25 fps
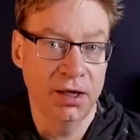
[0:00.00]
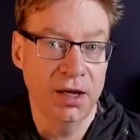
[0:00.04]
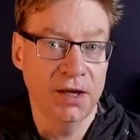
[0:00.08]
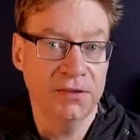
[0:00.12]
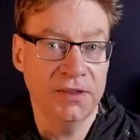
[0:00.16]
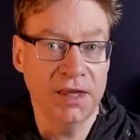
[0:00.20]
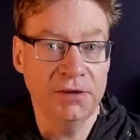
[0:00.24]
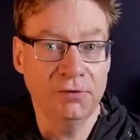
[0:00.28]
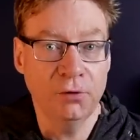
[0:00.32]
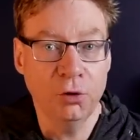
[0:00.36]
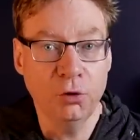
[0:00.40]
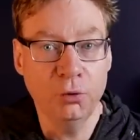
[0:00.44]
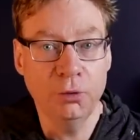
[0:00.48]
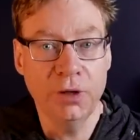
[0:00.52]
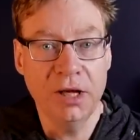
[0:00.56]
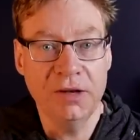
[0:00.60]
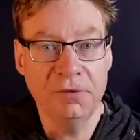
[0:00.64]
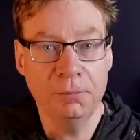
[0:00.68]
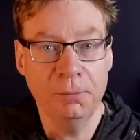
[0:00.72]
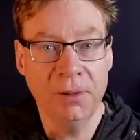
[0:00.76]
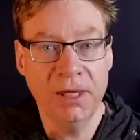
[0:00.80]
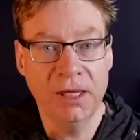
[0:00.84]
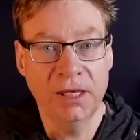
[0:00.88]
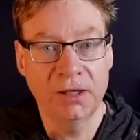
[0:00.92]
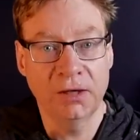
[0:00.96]
There have always
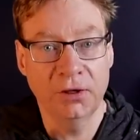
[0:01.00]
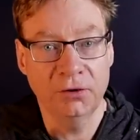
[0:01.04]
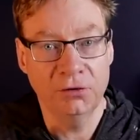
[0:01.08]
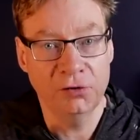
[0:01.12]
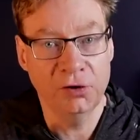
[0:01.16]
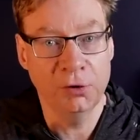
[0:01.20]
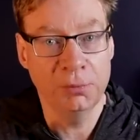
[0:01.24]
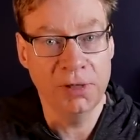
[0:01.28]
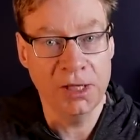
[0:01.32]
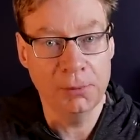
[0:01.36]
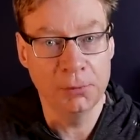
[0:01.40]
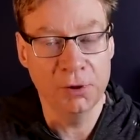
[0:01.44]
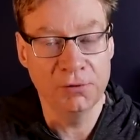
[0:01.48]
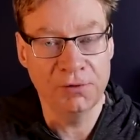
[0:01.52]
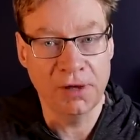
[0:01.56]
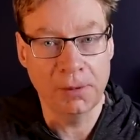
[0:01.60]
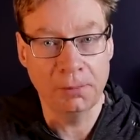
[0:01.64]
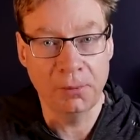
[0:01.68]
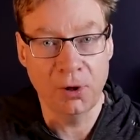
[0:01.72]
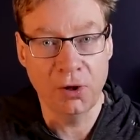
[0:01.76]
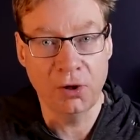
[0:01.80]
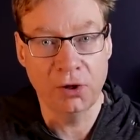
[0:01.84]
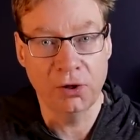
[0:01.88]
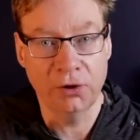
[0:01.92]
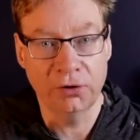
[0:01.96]
been too many moving
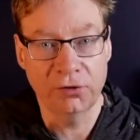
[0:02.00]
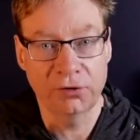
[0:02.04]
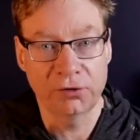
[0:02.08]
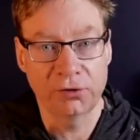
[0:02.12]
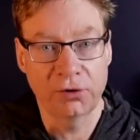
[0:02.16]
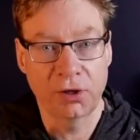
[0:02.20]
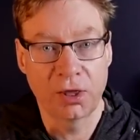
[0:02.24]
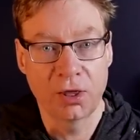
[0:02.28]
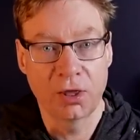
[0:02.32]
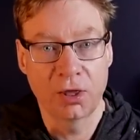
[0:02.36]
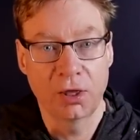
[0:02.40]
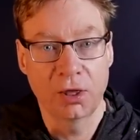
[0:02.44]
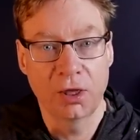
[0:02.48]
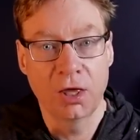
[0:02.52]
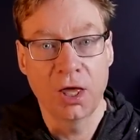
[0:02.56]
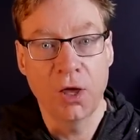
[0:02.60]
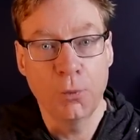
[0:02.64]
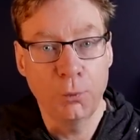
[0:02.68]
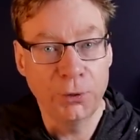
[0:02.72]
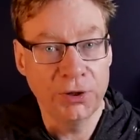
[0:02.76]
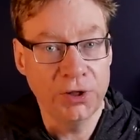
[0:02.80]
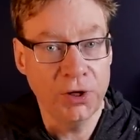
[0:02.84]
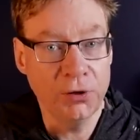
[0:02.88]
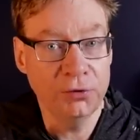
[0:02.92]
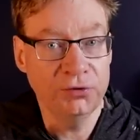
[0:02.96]
parts.
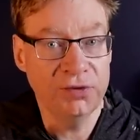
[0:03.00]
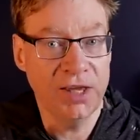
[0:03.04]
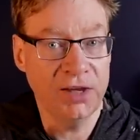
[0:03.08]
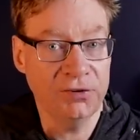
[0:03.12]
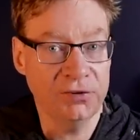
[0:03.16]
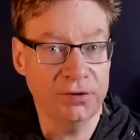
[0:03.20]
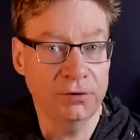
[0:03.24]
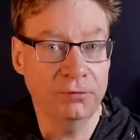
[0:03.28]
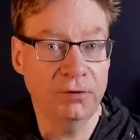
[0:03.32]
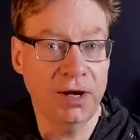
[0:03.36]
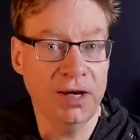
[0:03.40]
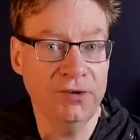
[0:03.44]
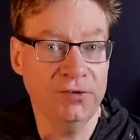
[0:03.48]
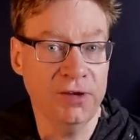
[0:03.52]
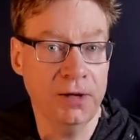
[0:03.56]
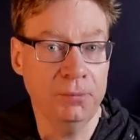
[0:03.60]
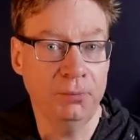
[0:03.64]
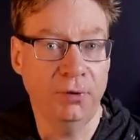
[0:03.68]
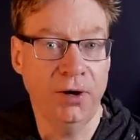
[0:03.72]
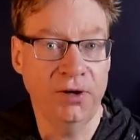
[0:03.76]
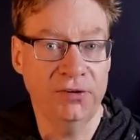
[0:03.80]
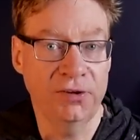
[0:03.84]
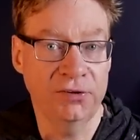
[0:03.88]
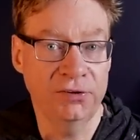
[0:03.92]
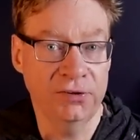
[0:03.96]
We know Tesla raised their
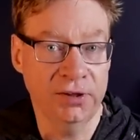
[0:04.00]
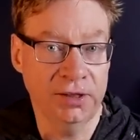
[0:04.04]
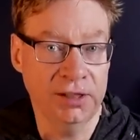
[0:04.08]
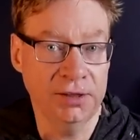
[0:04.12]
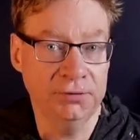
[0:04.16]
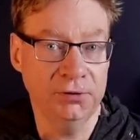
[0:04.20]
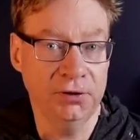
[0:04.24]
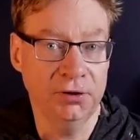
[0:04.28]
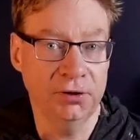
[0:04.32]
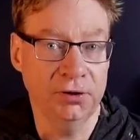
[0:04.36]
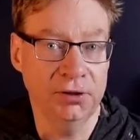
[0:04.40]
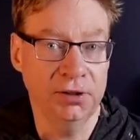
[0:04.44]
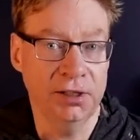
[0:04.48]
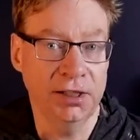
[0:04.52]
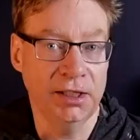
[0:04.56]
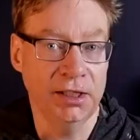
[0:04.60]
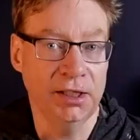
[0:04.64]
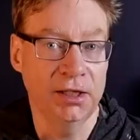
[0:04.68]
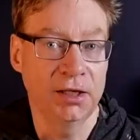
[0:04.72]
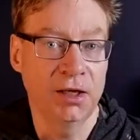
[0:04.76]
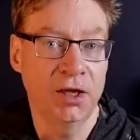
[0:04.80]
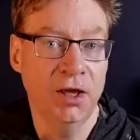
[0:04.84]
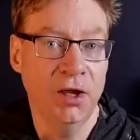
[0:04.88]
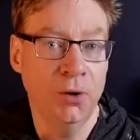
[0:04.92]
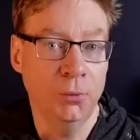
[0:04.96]
prices significantly
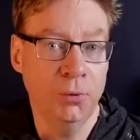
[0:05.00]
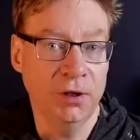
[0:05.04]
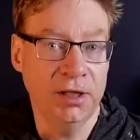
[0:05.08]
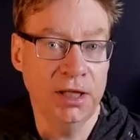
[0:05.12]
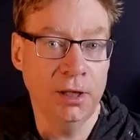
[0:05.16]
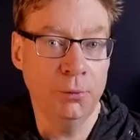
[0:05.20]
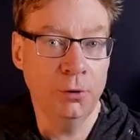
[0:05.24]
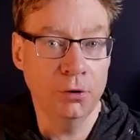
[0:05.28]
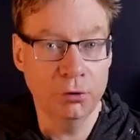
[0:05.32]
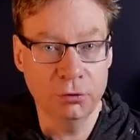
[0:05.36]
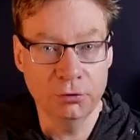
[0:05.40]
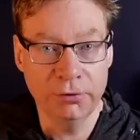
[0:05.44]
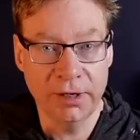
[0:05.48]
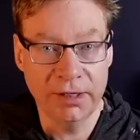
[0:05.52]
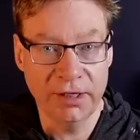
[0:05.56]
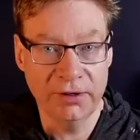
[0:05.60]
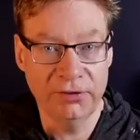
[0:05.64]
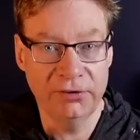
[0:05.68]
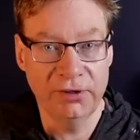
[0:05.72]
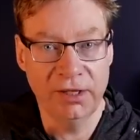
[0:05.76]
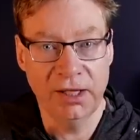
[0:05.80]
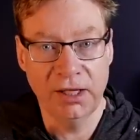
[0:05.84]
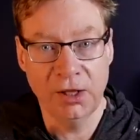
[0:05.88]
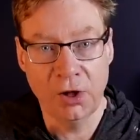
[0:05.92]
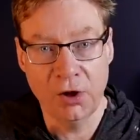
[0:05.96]
when they were already
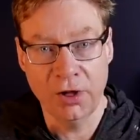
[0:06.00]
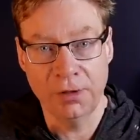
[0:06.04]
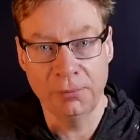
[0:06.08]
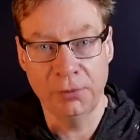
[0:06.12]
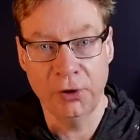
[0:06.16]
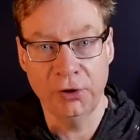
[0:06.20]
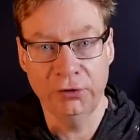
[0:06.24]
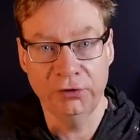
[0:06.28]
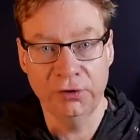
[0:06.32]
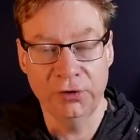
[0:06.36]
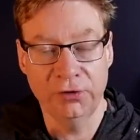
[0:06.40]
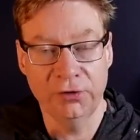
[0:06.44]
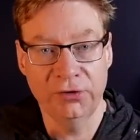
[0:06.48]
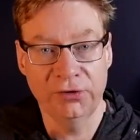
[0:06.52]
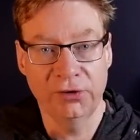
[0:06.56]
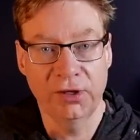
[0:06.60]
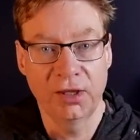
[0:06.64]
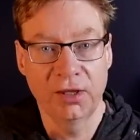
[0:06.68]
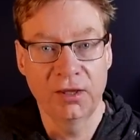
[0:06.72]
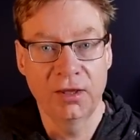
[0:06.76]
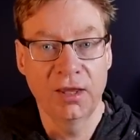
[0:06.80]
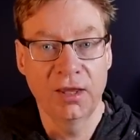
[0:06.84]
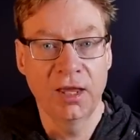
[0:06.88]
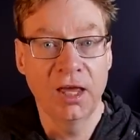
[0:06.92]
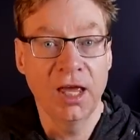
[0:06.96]
seeing high margins.
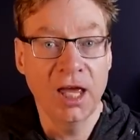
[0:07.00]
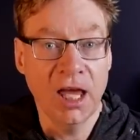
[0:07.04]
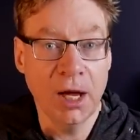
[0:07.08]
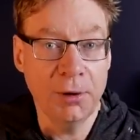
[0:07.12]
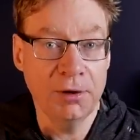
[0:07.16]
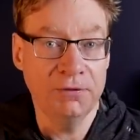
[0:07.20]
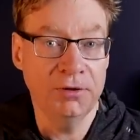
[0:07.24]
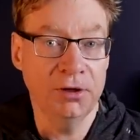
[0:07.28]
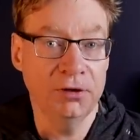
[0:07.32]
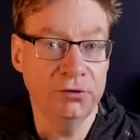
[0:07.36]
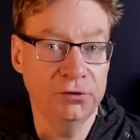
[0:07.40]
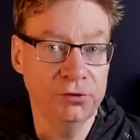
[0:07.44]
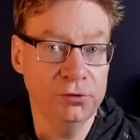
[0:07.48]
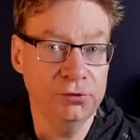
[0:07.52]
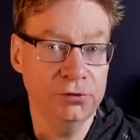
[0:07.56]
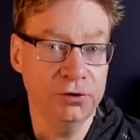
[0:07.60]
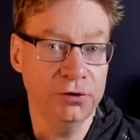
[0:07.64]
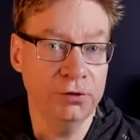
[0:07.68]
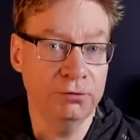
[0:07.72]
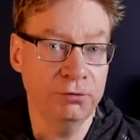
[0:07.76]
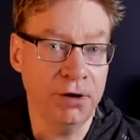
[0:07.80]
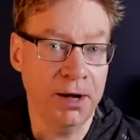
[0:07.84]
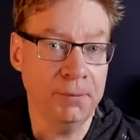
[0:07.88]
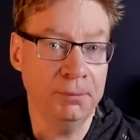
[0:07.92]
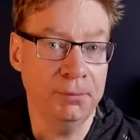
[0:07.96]
However, due to the
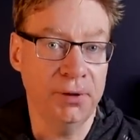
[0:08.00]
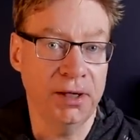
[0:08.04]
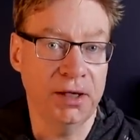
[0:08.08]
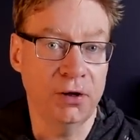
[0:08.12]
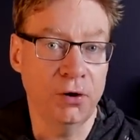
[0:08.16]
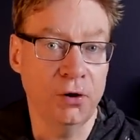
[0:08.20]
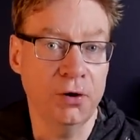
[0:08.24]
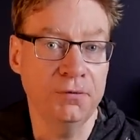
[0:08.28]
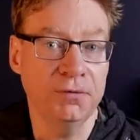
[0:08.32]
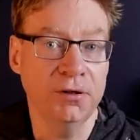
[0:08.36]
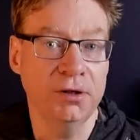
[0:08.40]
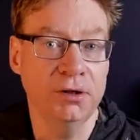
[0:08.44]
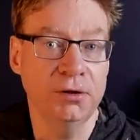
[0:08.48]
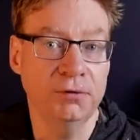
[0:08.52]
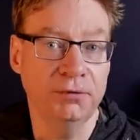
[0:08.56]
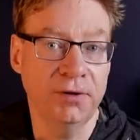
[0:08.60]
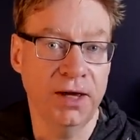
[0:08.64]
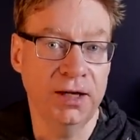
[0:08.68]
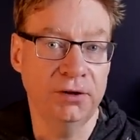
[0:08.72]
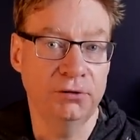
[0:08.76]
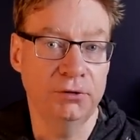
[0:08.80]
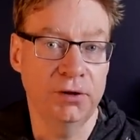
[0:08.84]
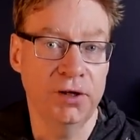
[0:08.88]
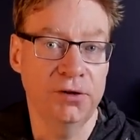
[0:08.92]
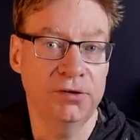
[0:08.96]
ramping of the new
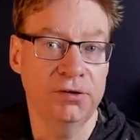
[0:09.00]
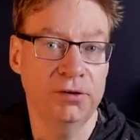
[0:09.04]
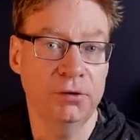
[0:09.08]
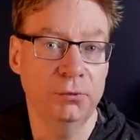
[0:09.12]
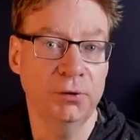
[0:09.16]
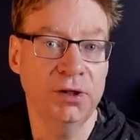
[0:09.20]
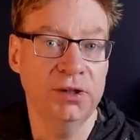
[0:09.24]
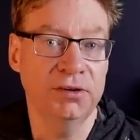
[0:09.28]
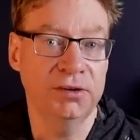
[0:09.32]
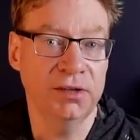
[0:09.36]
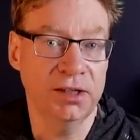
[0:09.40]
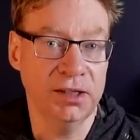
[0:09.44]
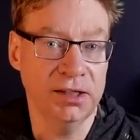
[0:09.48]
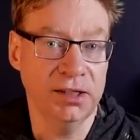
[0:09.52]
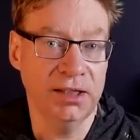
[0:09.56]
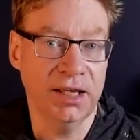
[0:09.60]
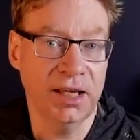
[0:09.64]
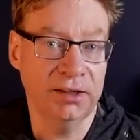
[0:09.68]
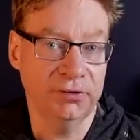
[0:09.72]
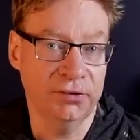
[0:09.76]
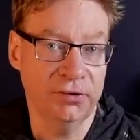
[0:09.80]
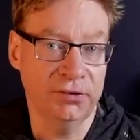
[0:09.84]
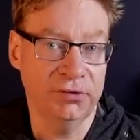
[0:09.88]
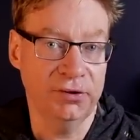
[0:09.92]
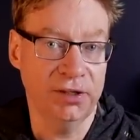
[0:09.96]
factories, we didn't
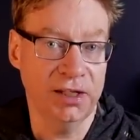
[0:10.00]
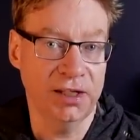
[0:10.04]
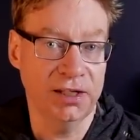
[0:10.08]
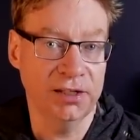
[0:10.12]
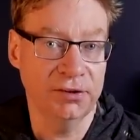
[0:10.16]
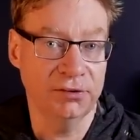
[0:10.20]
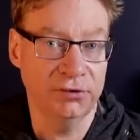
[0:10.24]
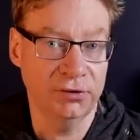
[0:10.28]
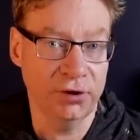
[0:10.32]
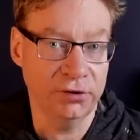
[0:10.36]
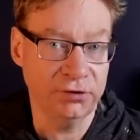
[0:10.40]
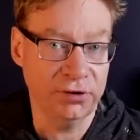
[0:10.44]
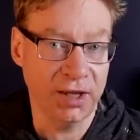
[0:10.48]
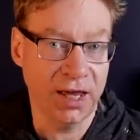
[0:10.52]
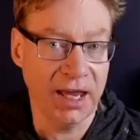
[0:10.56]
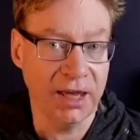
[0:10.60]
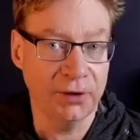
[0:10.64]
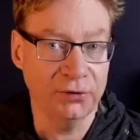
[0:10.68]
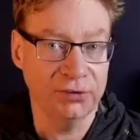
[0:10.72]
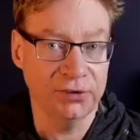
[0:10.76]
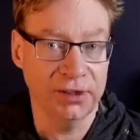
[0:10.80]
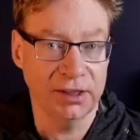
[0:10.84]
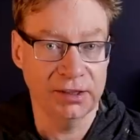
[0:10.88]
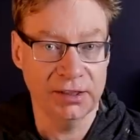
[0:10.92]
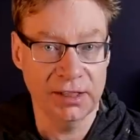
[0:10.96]
get to see just how
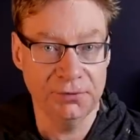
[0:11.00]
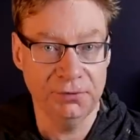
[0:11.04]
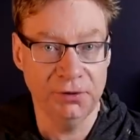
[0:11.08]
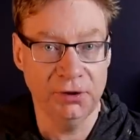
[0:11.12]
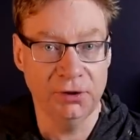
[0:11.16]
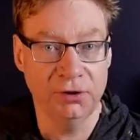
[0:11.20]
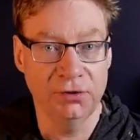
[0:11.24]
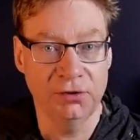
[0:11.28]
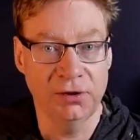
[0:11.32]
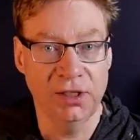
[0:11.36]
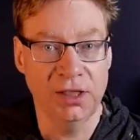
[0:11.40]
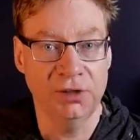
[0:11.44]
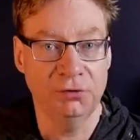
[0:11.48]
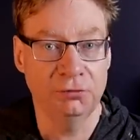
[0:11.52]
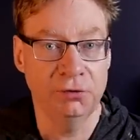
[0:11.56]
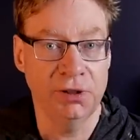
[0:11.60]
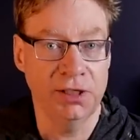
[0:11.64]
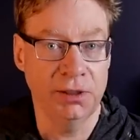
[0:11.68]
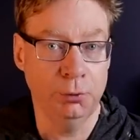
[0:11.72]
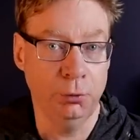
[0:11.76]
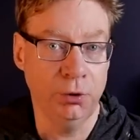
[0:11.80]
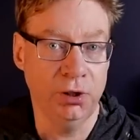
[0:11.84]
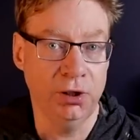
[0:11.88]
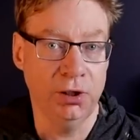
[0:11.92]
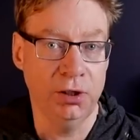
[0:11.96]
significant these really
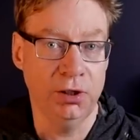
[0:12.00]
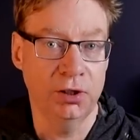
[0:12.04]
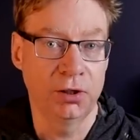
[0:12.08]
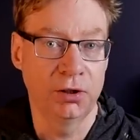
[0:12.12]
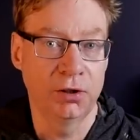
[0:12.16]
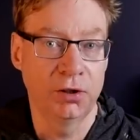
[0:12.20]
were.